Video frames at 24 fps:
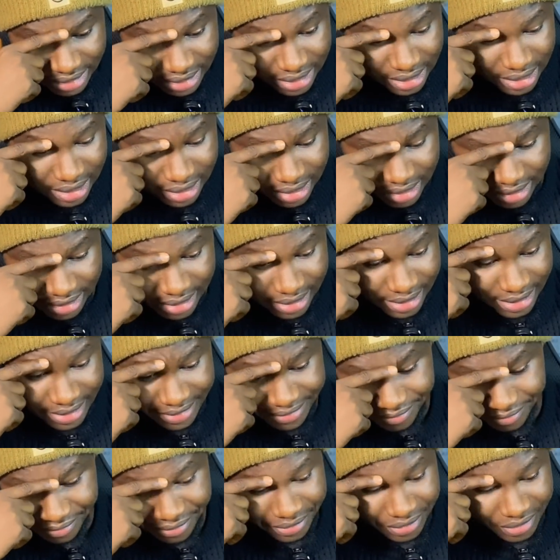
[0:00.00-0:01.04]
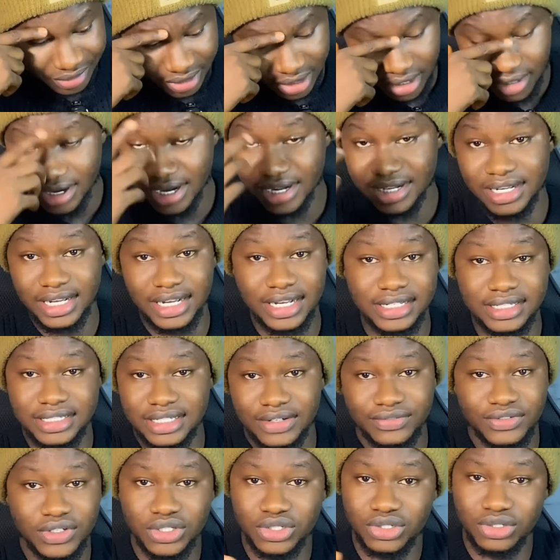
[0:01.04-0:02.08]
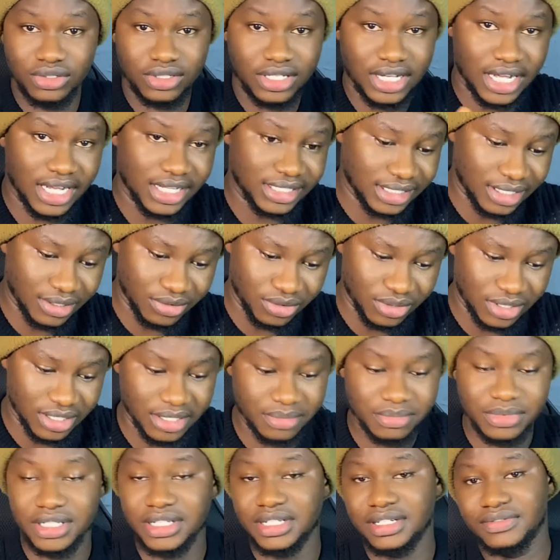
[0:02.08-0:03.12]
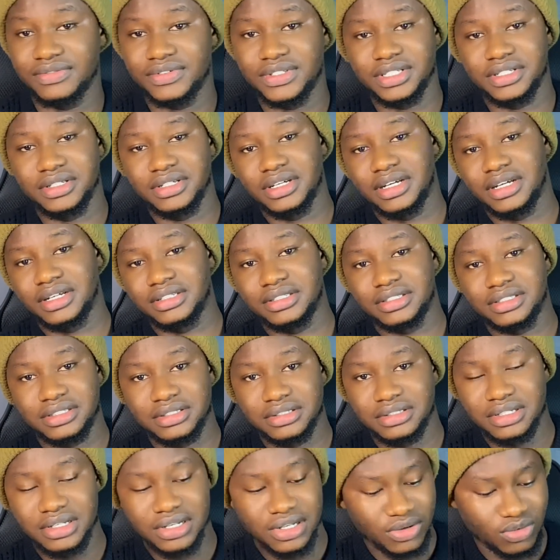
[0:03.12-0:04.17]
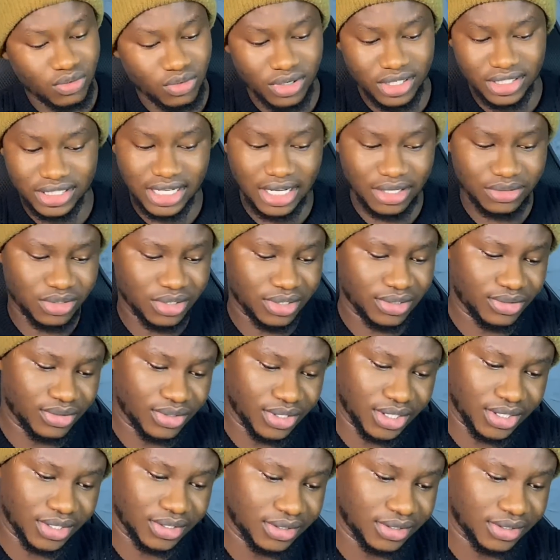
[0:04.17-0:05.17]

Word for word: Huh. Alright guys, I've just showed you guys how to claim the N F T and what is actually going